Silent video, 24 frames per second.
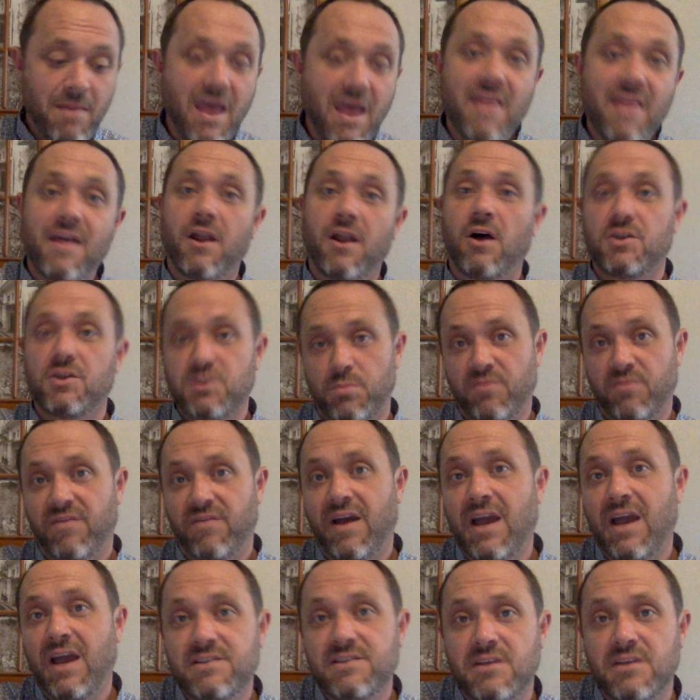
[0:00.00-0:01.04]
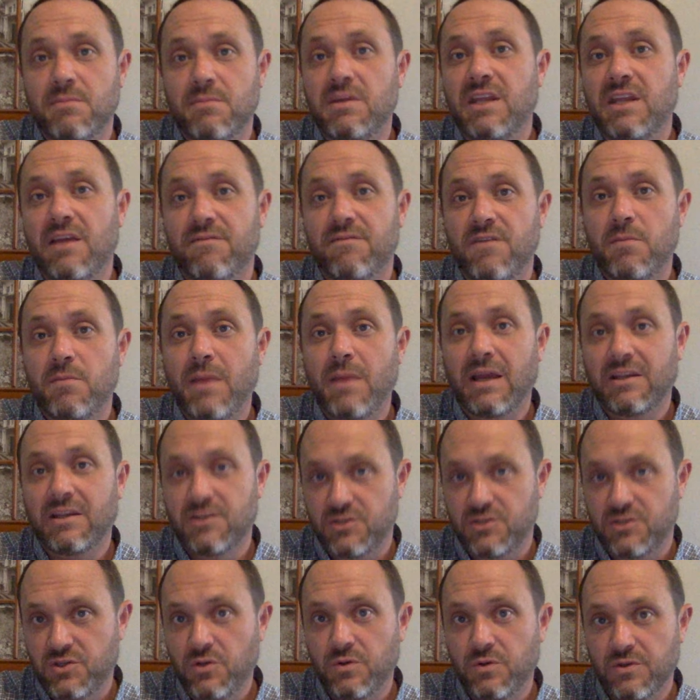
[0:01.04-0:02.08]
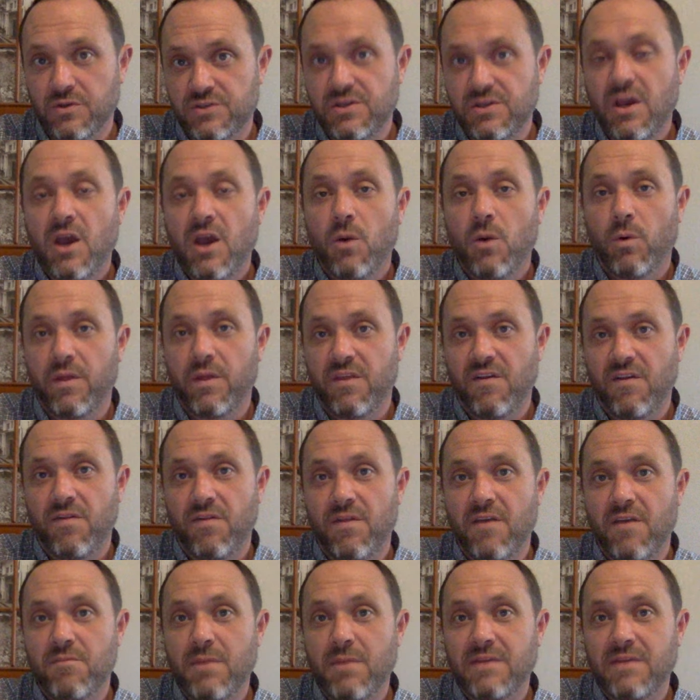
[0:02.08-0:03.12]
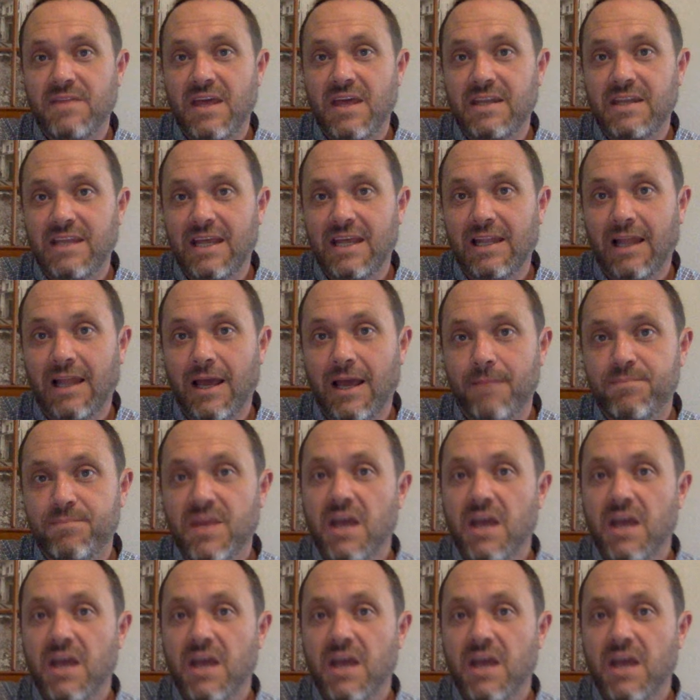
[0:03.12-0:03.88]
and that also provides immediate feedback to students whether they've met that deadline.